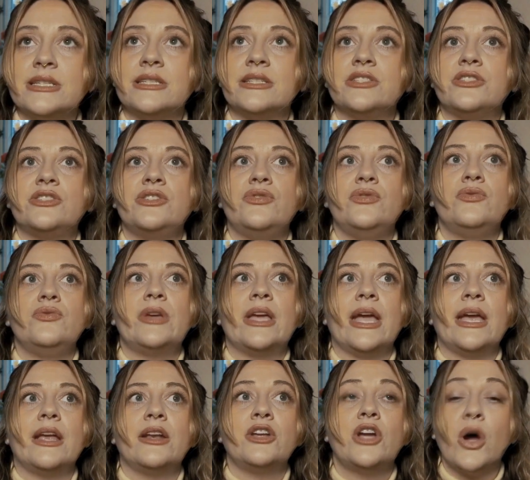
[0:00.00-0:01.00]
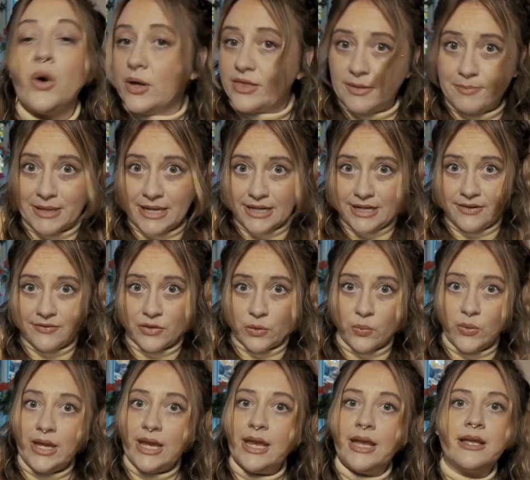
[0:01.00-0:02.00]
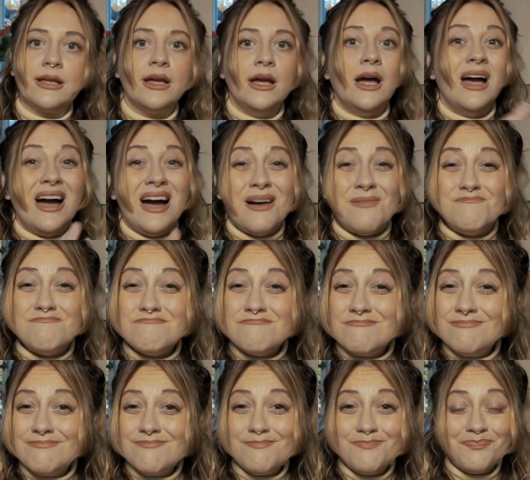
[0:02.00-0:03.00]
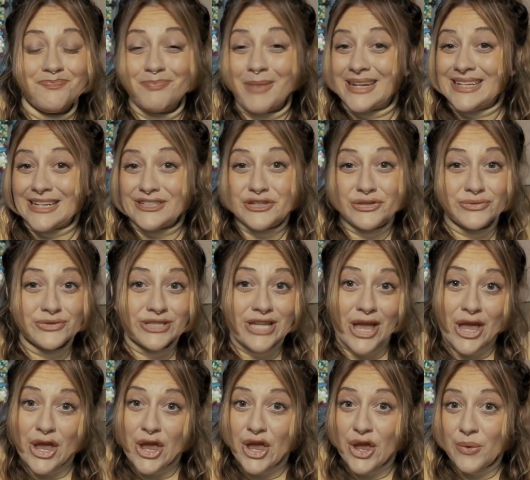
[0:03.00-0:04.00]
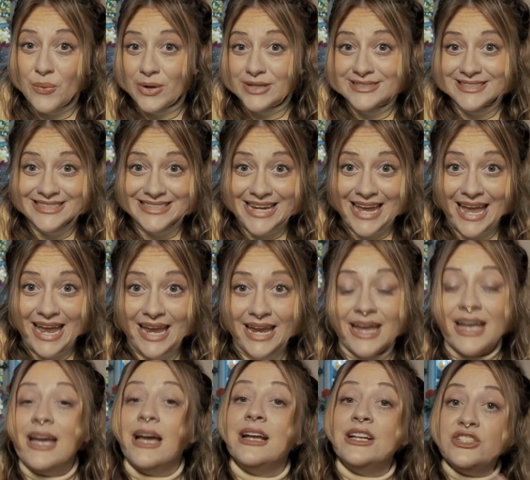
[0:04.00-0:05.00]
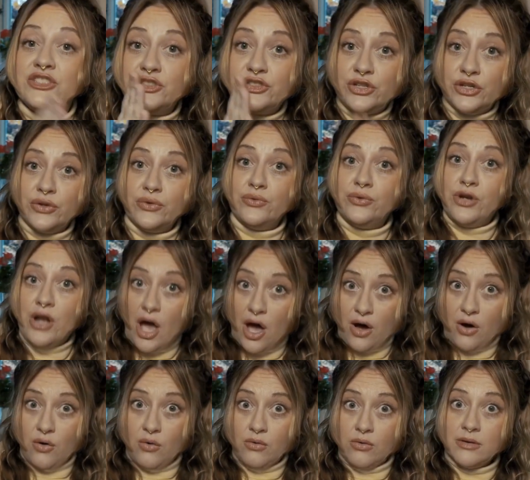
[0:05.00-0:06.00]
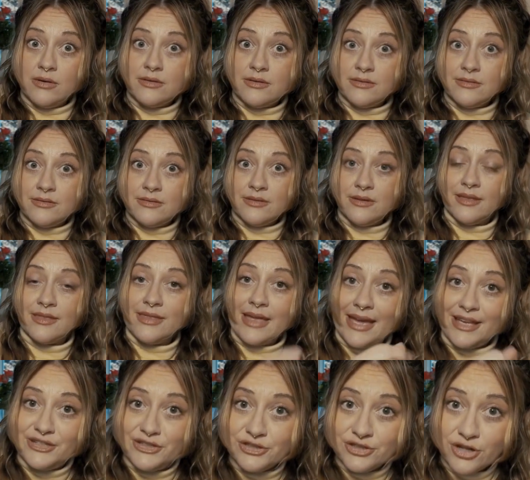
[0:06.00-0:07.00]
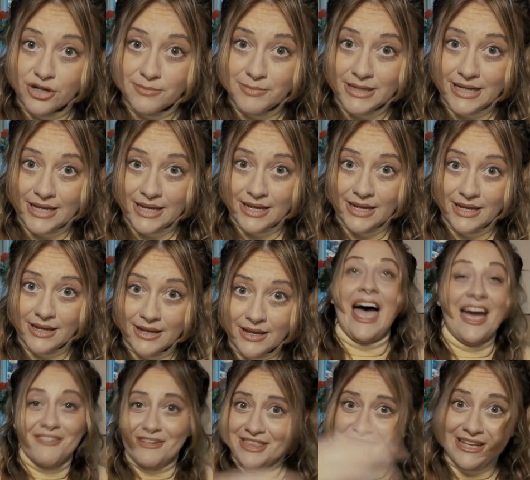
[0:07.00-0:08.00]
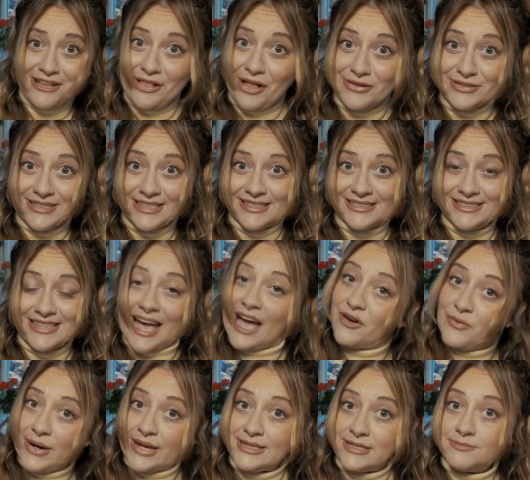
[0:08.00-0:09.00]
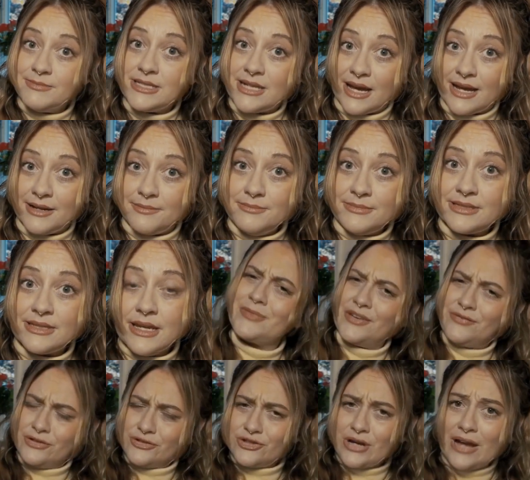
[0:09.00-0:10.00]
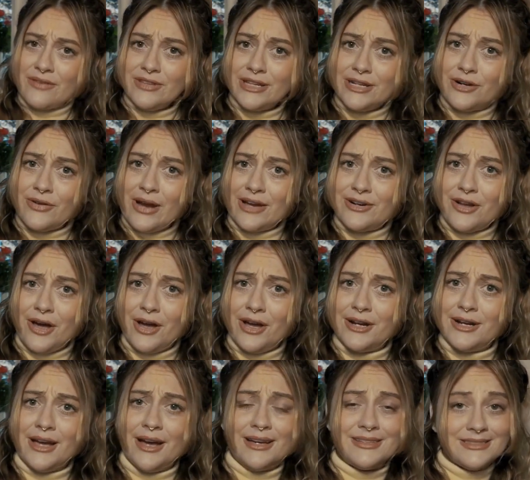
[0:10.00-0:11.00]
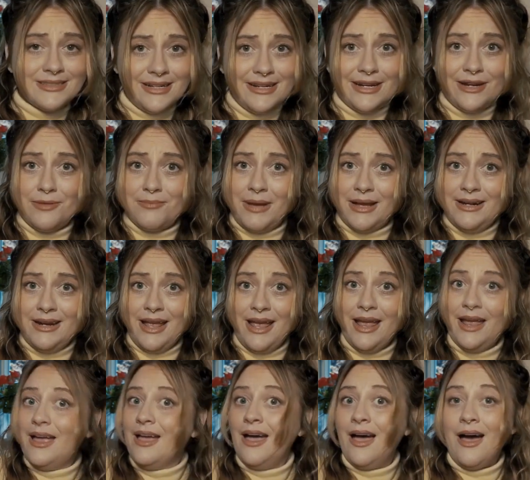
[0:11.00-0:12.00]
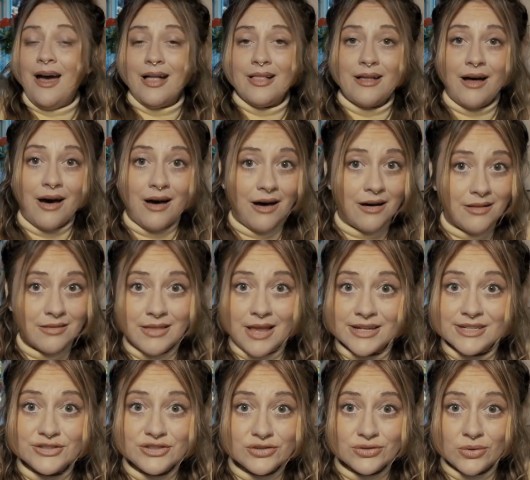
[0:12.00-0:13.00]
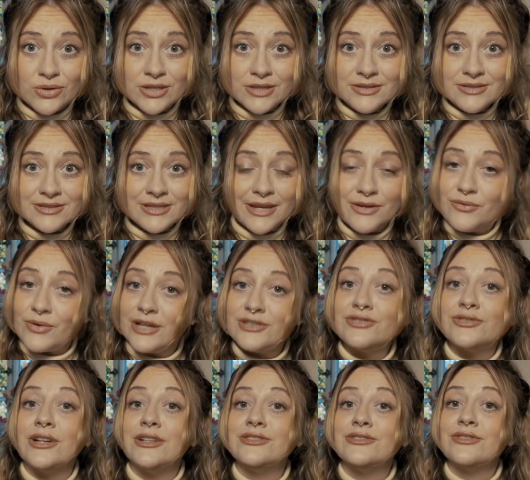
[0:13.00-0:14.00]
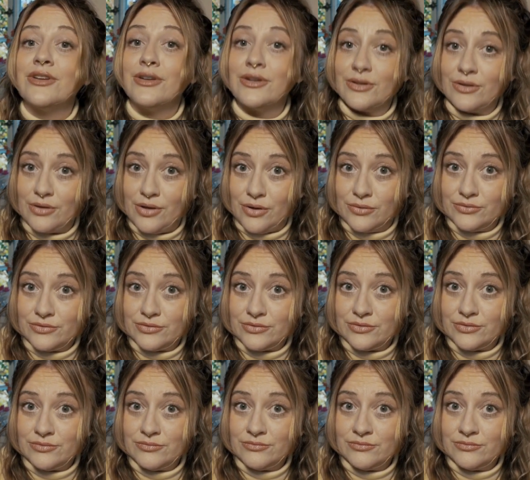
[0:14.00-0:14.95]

is you can go at the beginning of the week, Monday, Tuesday, Wednesday. Do know that in Germany, everything closes at random times. If you're traveling around on a Sunday or Monday, a lot of stores and restaurants are closed.